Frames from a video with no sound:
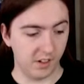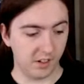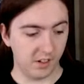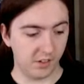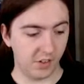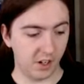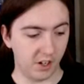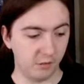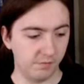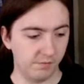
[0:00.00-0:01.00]

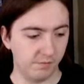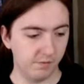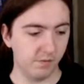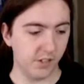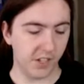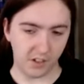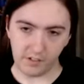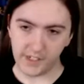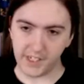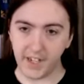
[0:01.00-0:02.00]
So let's start
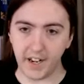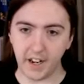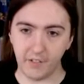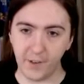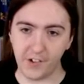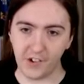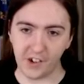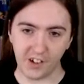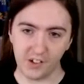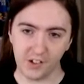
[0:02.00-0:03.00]
with the
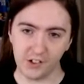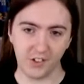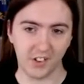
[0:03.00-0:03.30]
adventure genre,